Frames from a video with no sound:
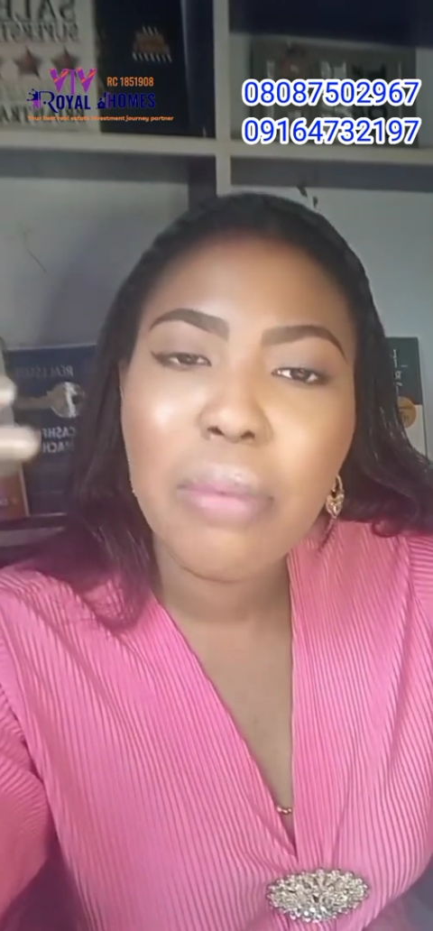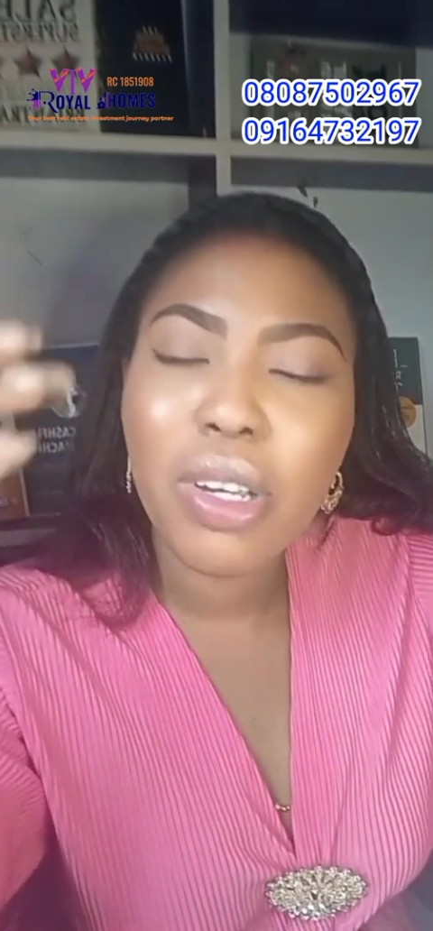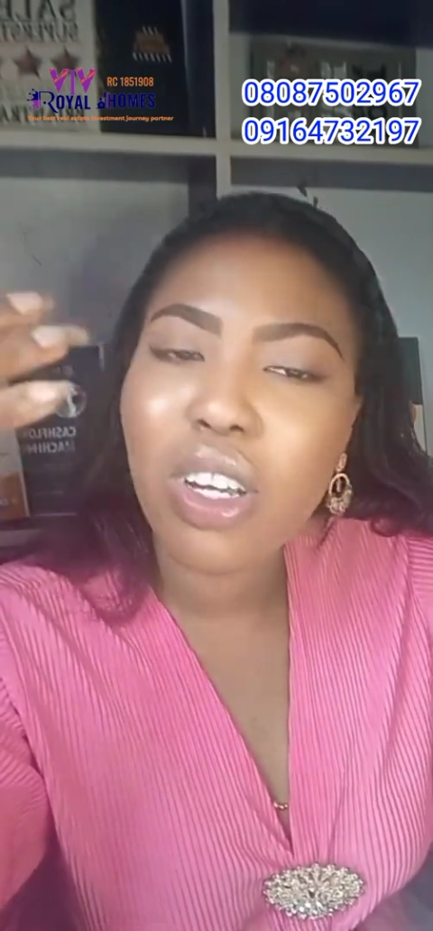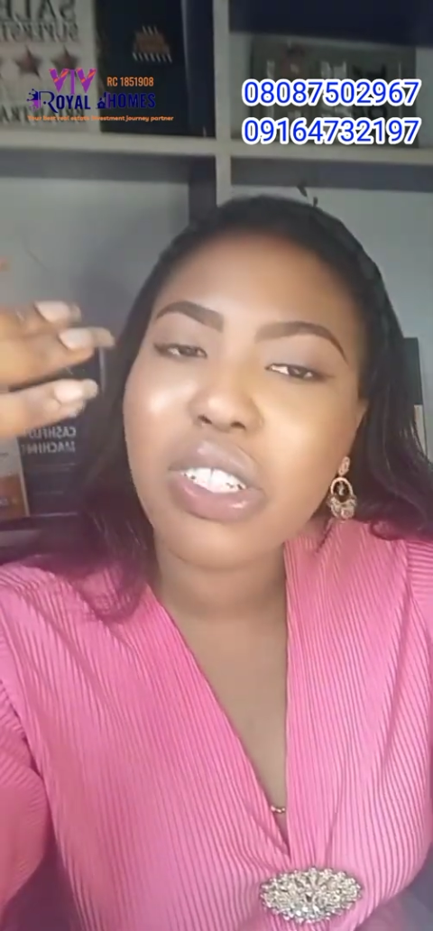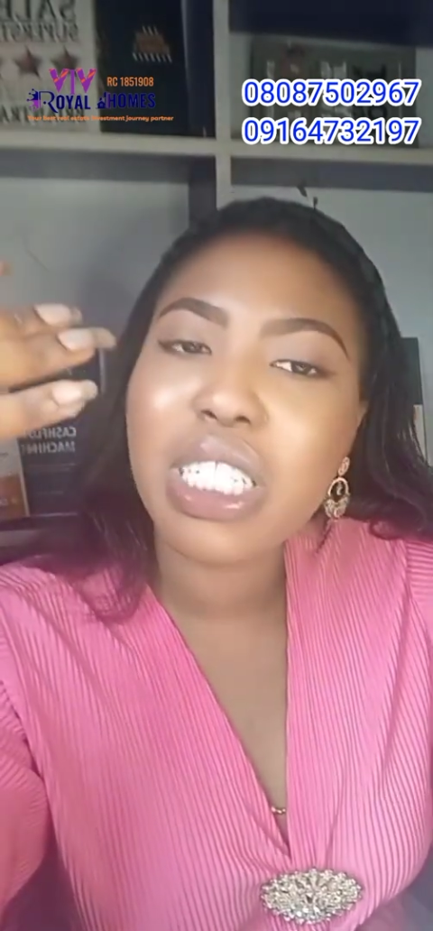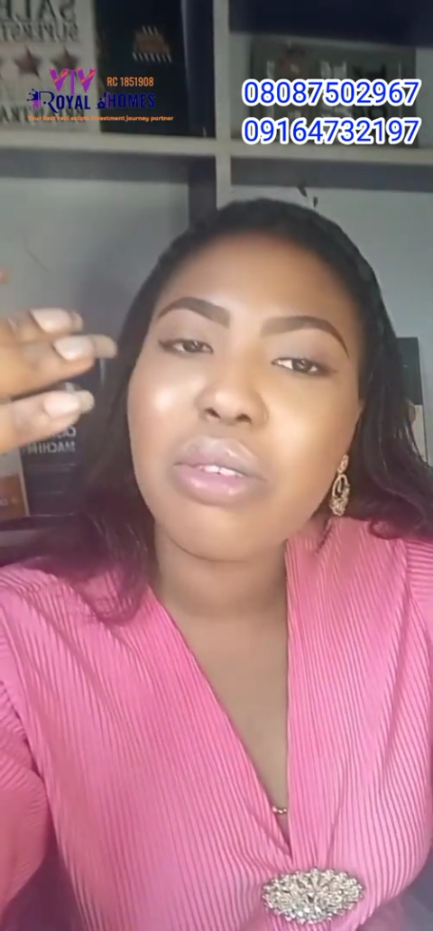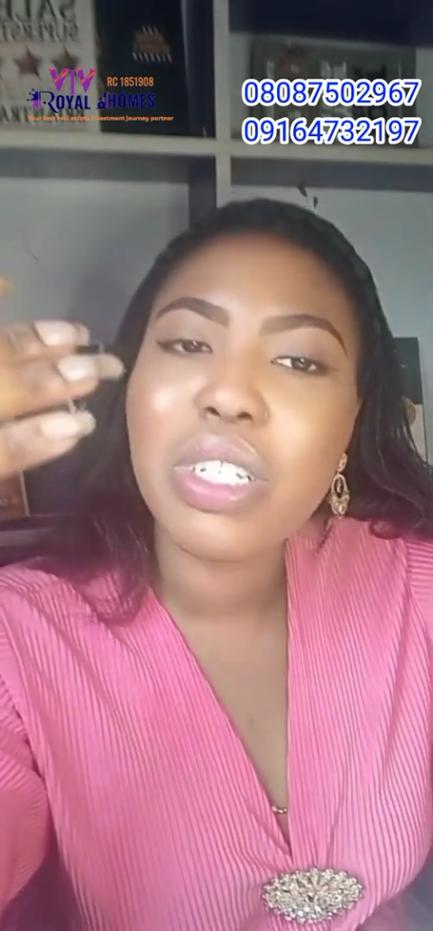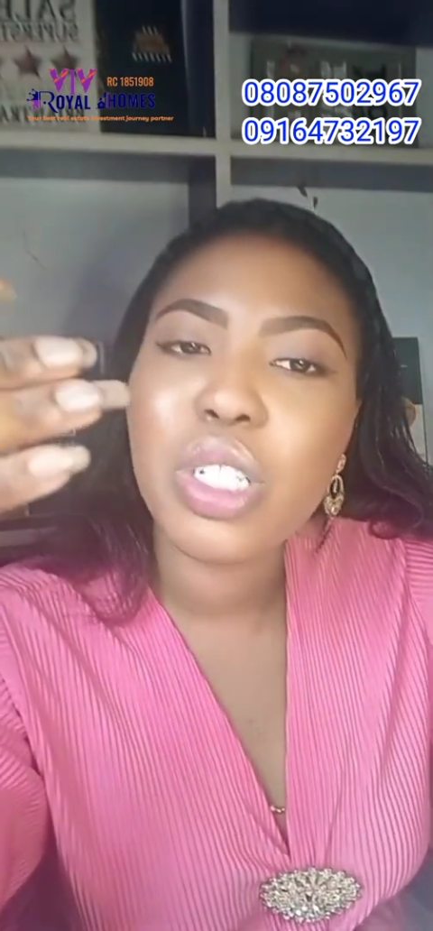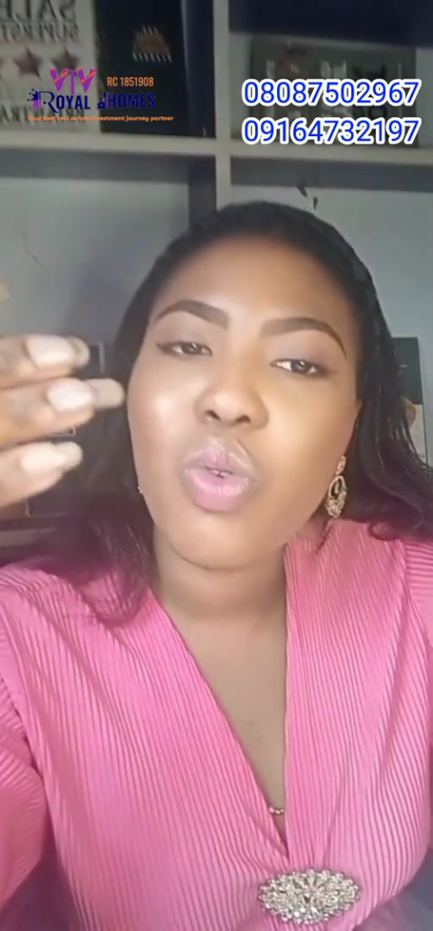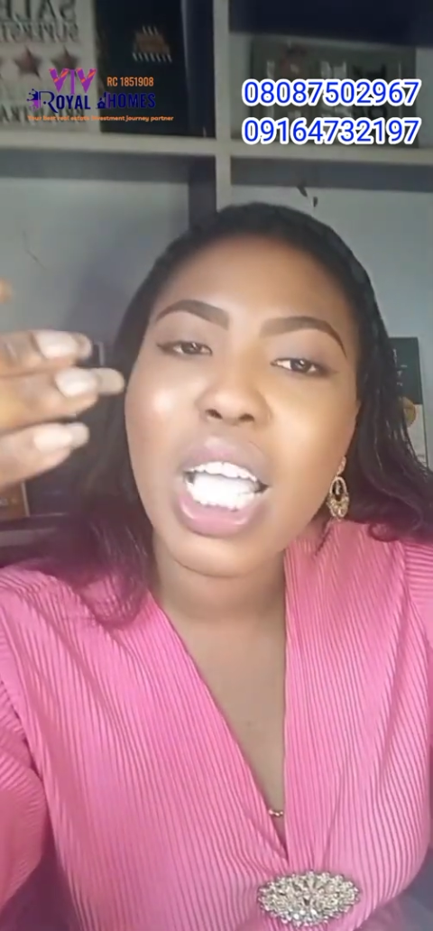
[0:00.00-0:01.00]
Because the
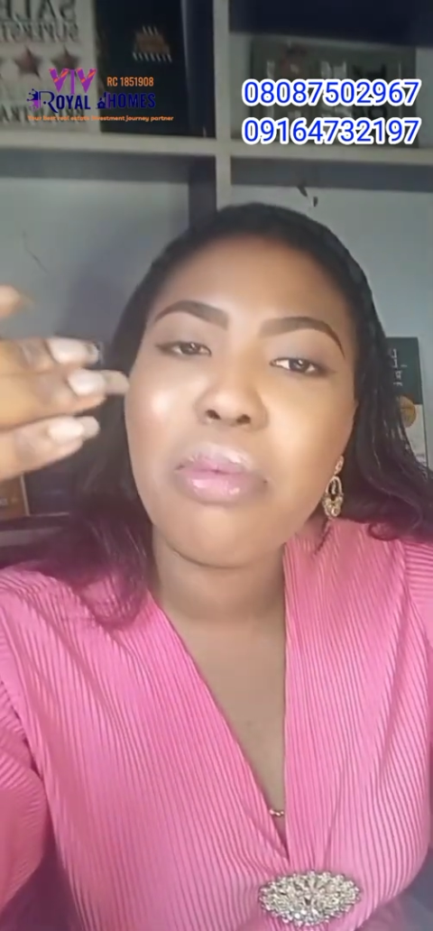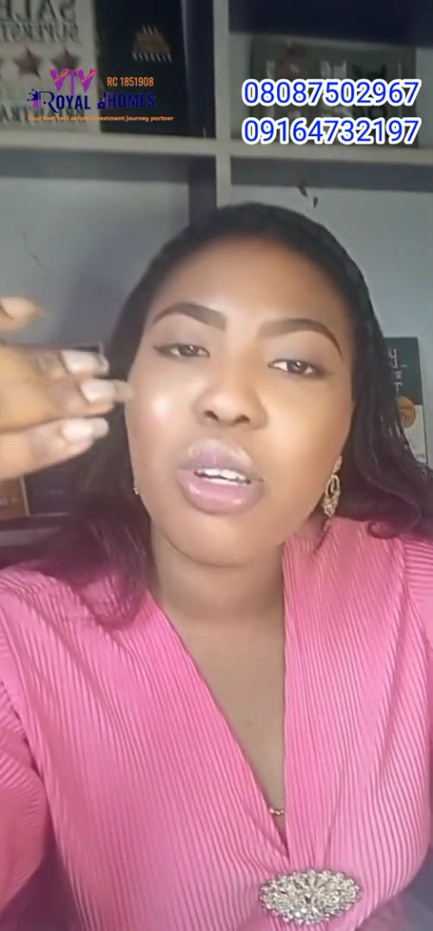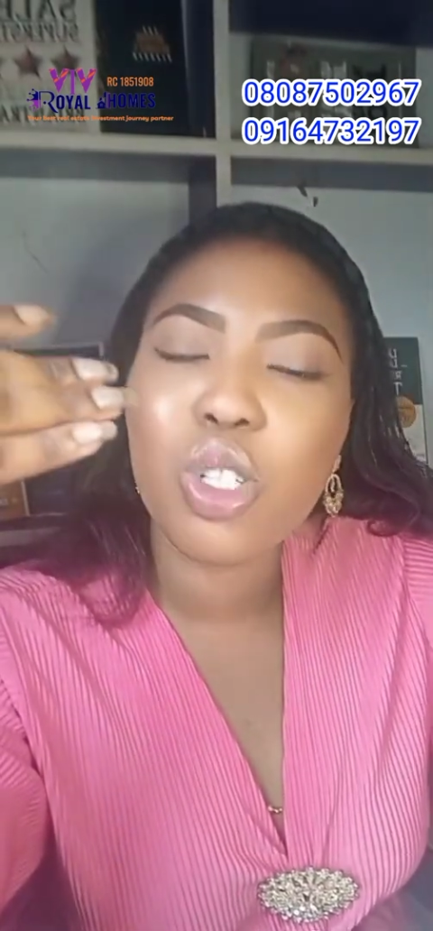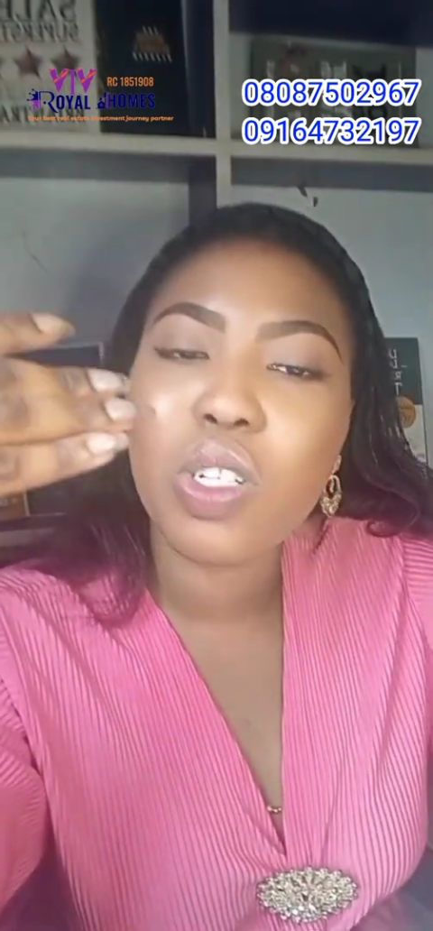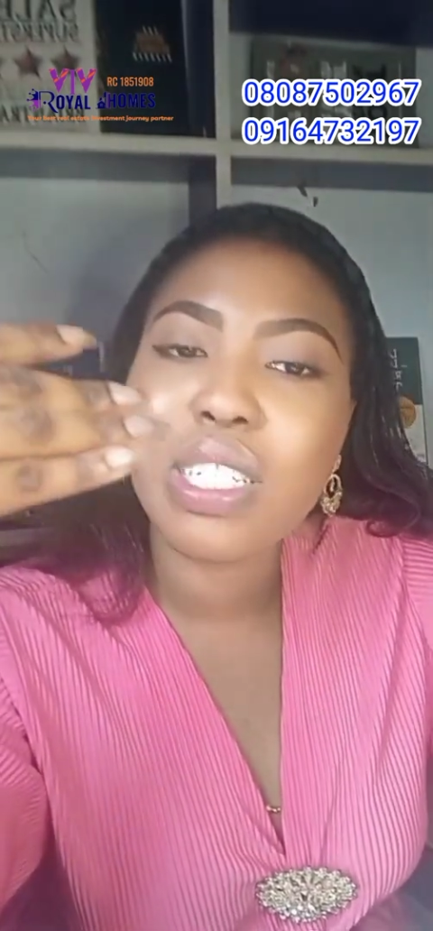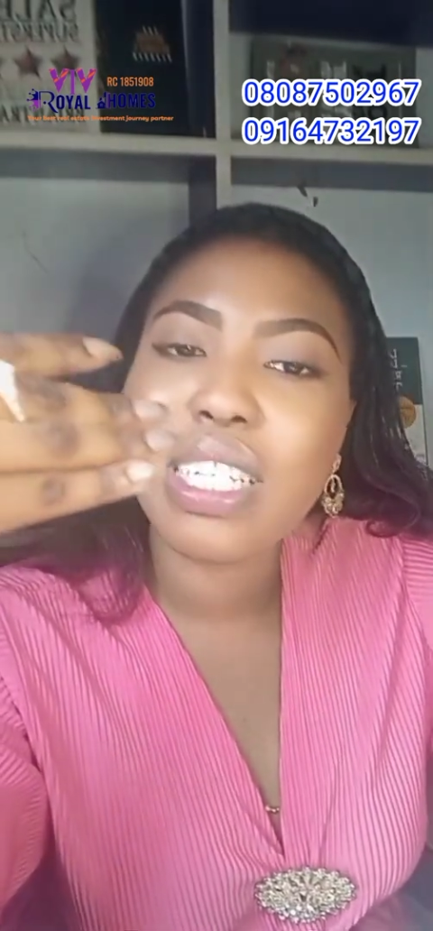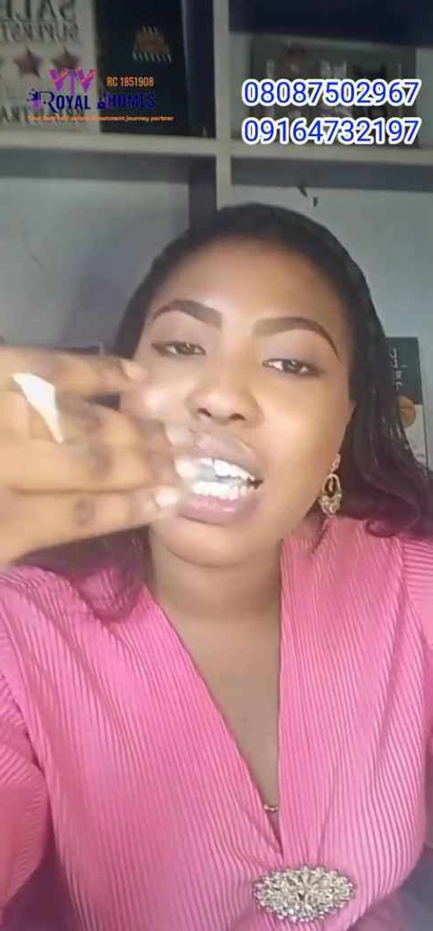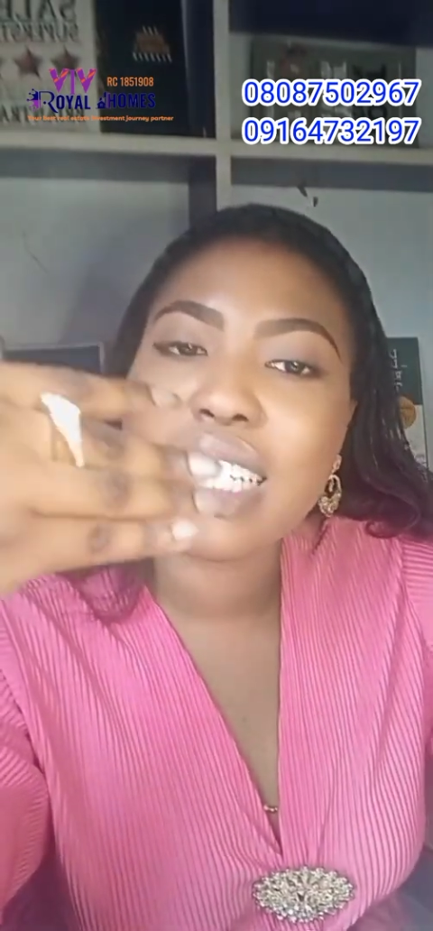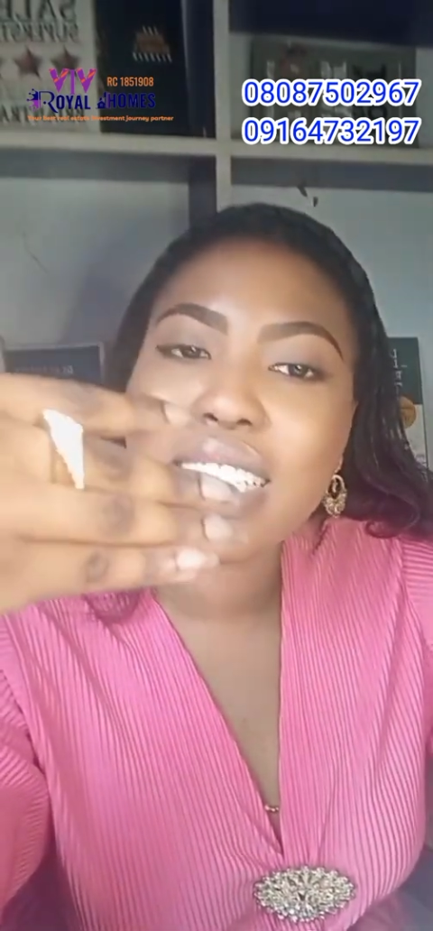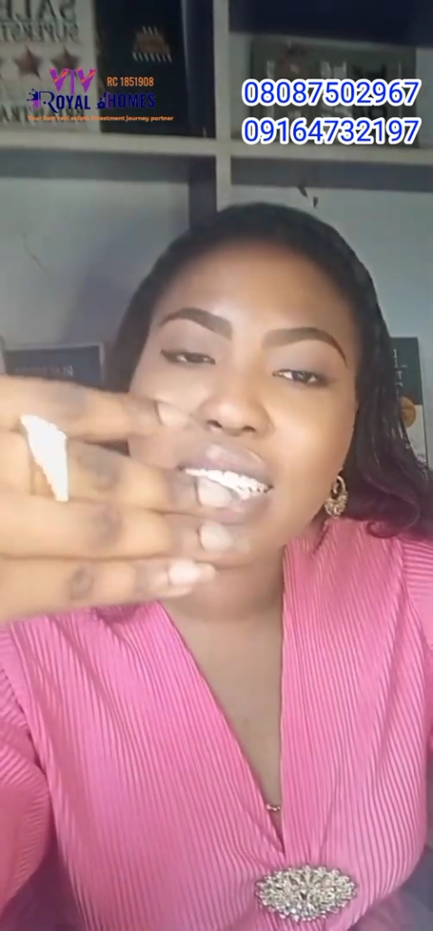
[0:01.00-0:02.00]
reason why you must consider
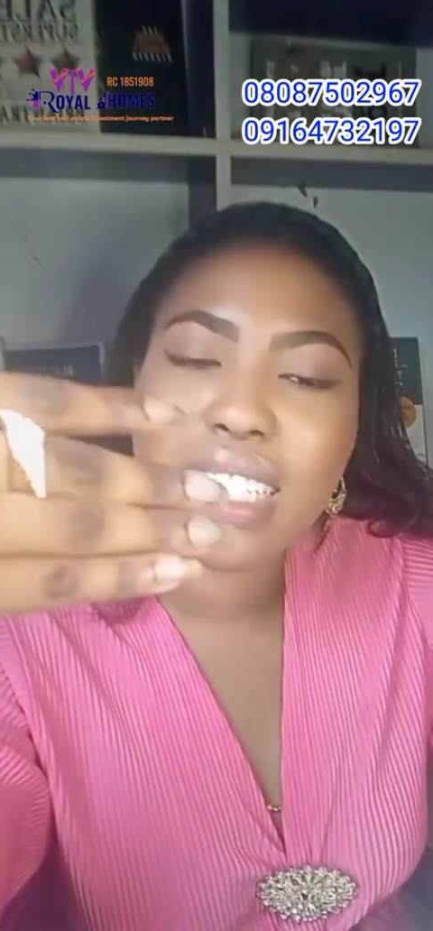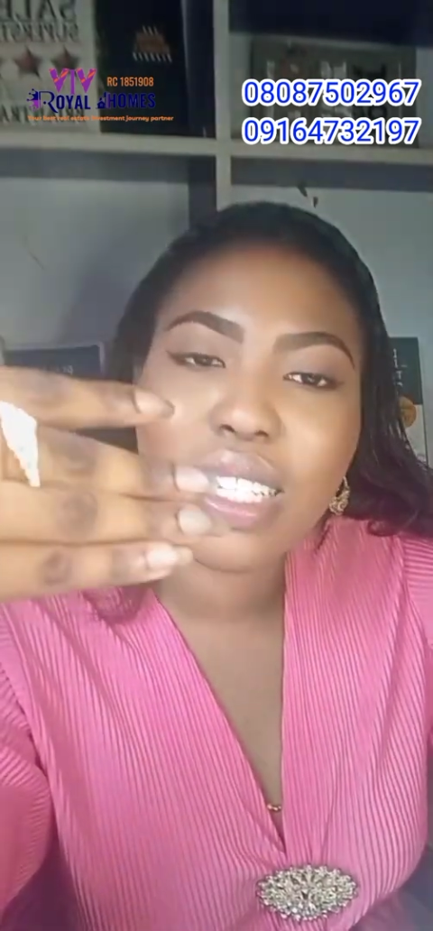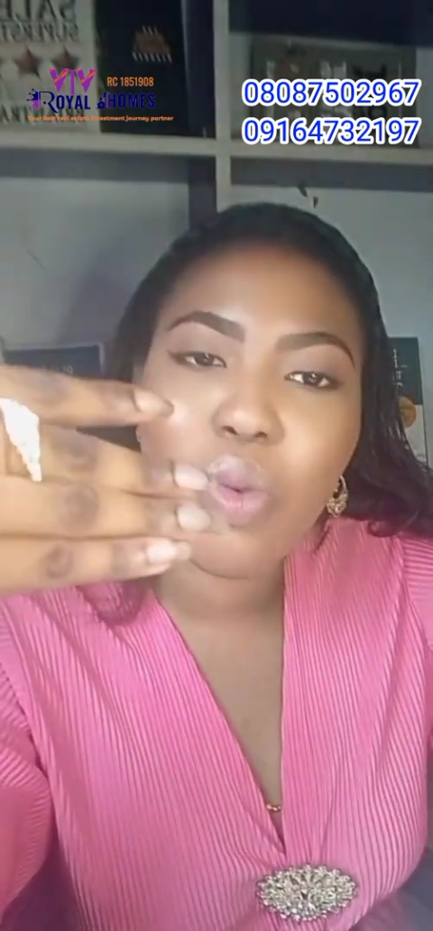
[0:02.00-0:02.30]
this is